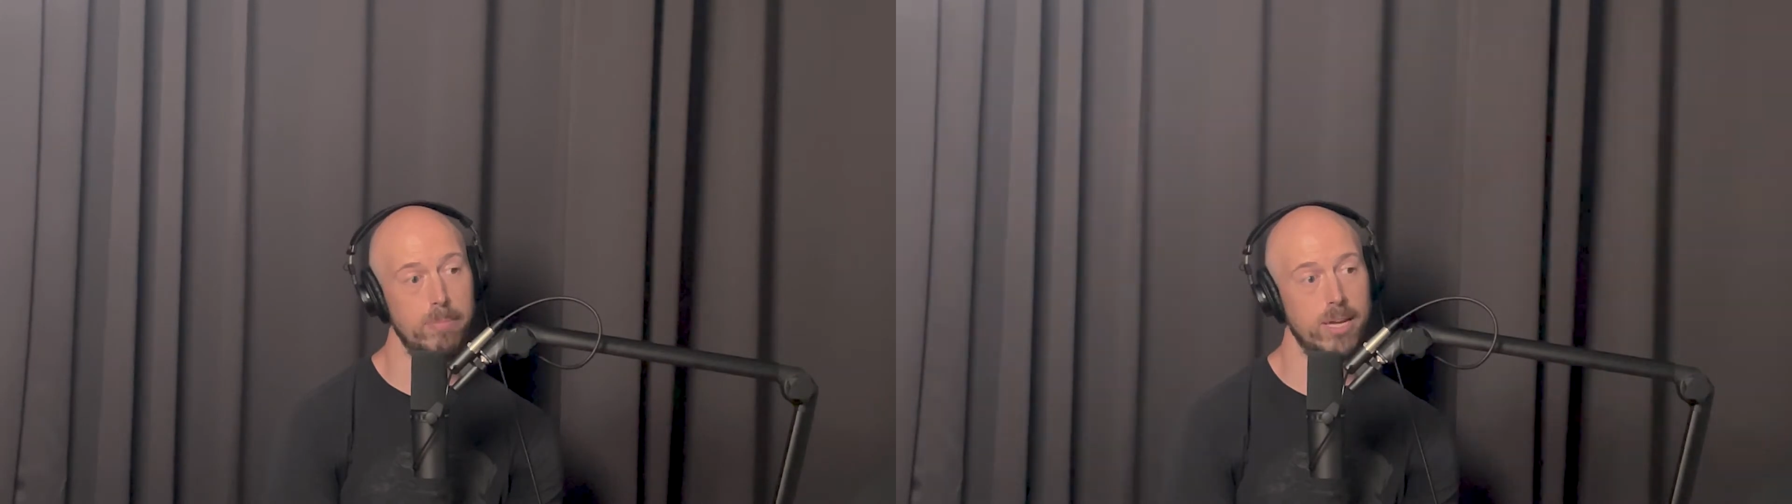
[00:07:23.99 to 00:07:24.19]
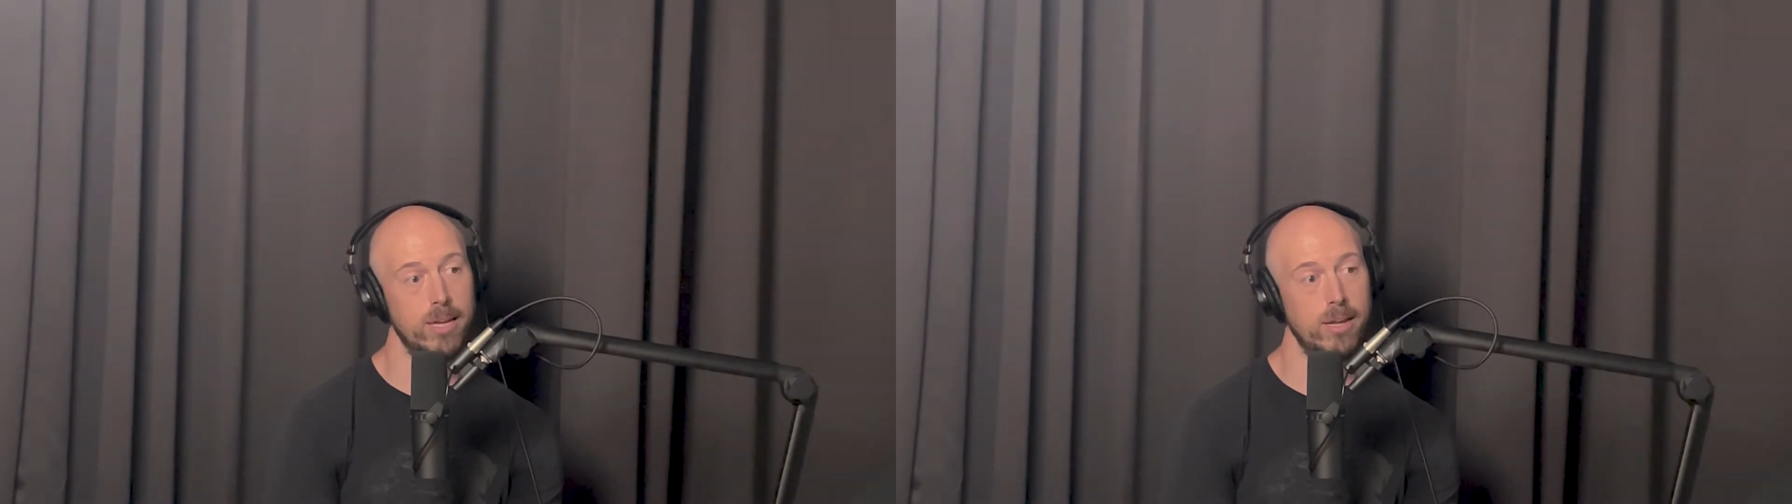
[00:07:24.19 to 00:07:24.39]

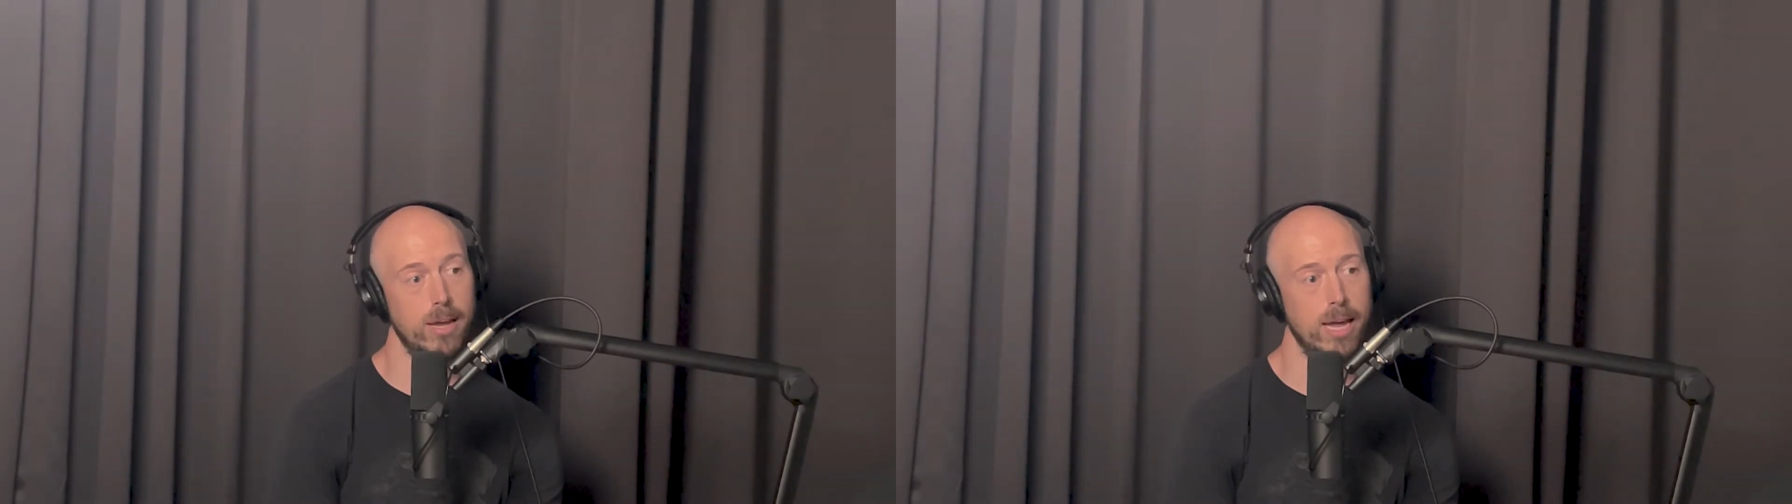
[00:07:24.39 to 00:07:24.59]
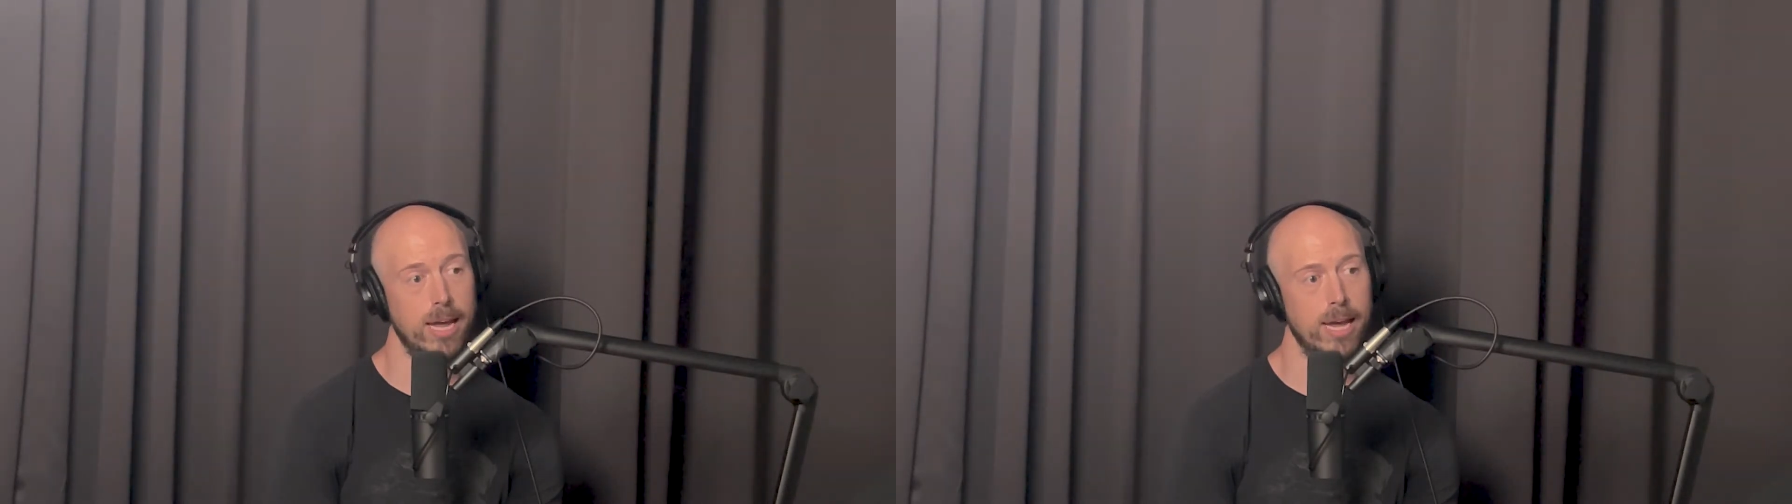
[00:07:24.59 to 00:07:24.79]
me,
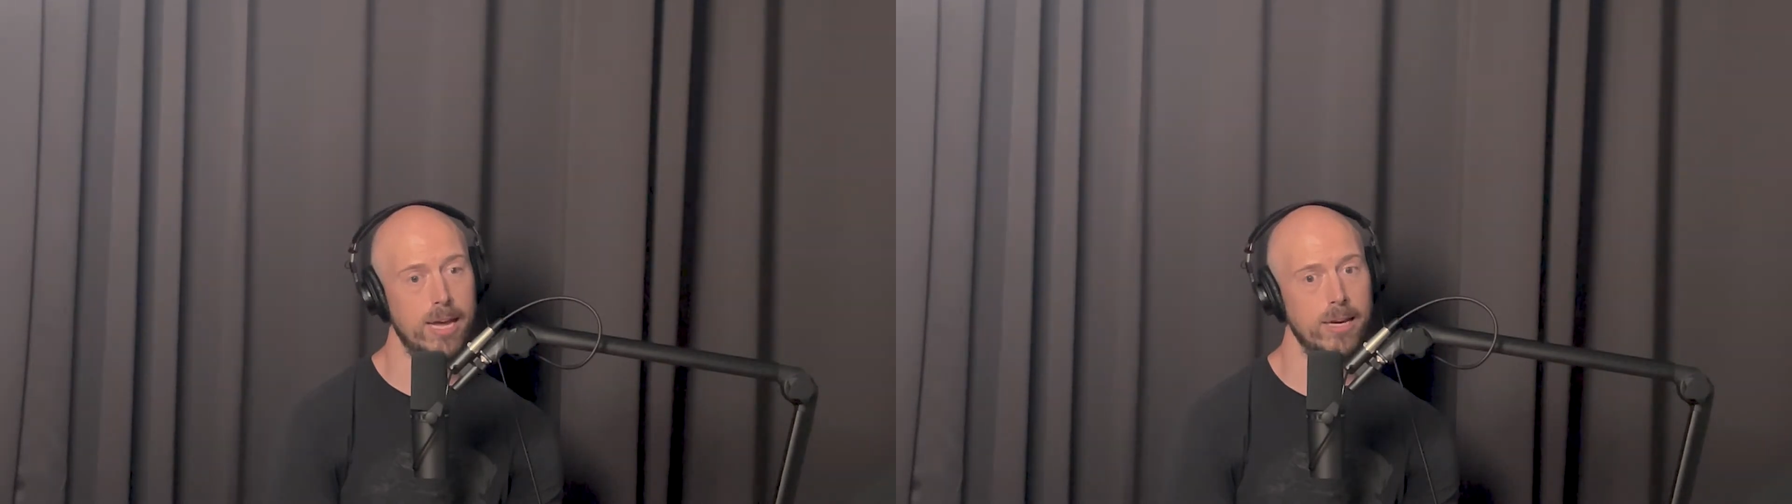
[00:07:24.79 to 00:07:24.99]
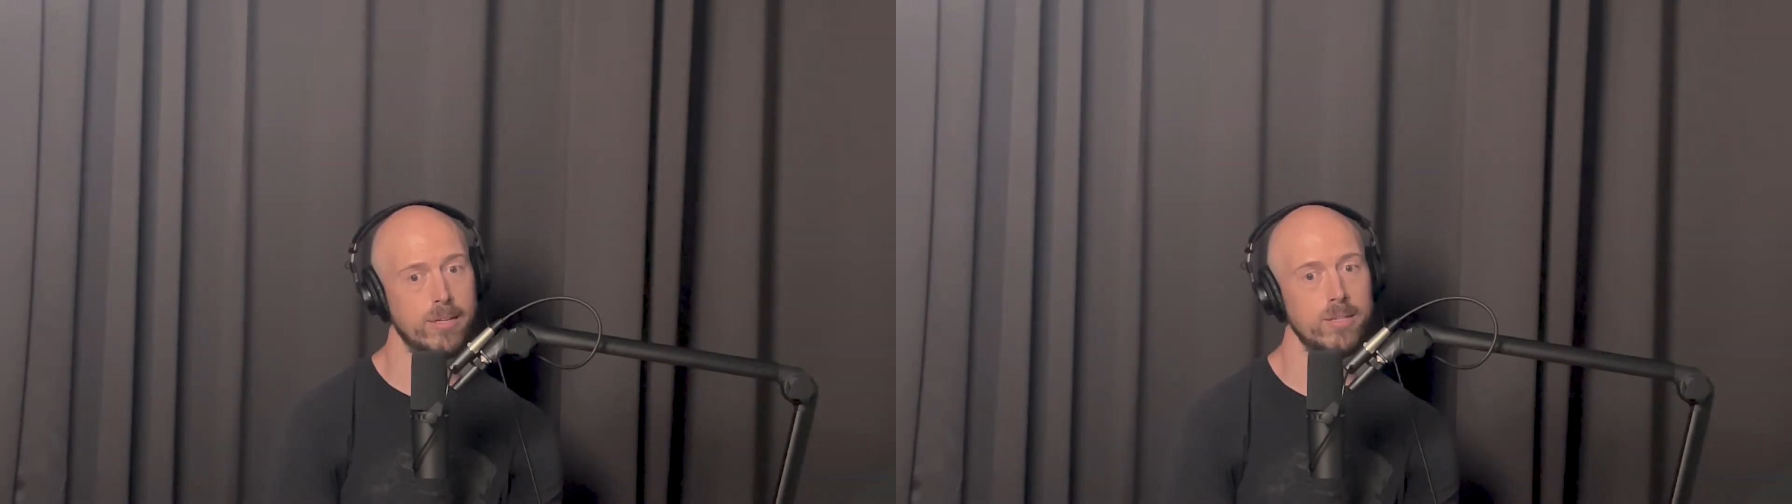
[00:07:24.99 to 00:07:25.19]

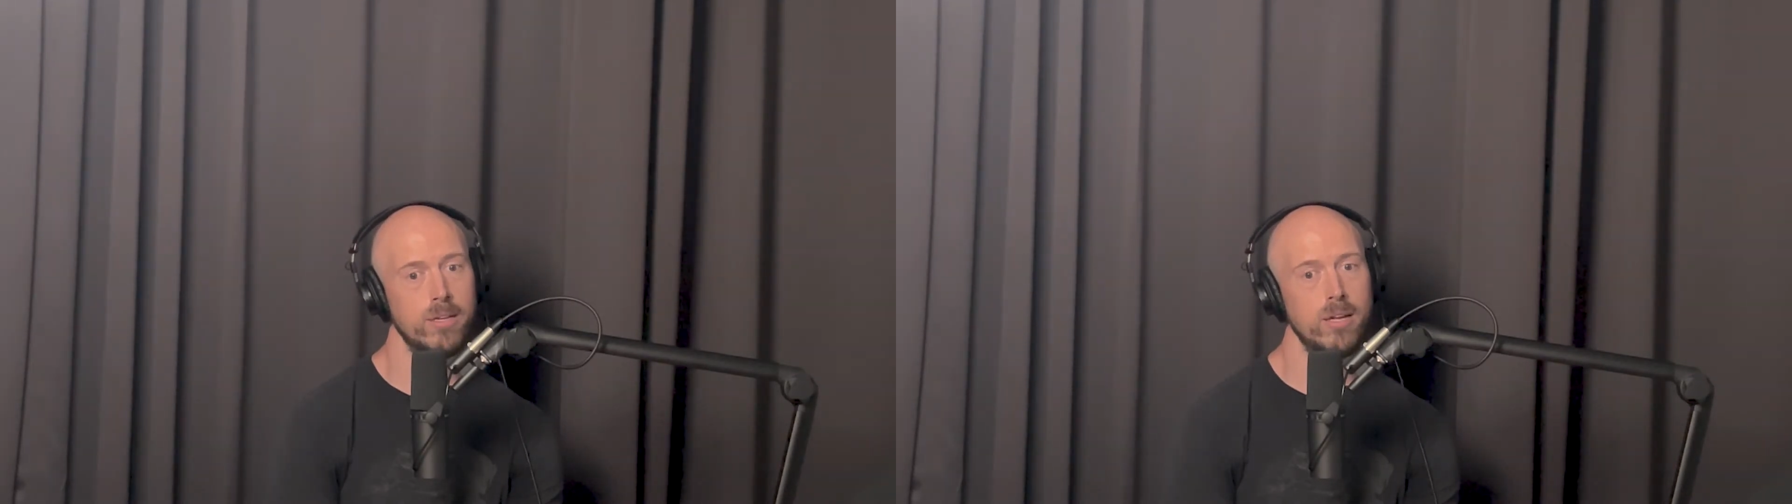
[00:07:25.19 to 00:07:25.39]
and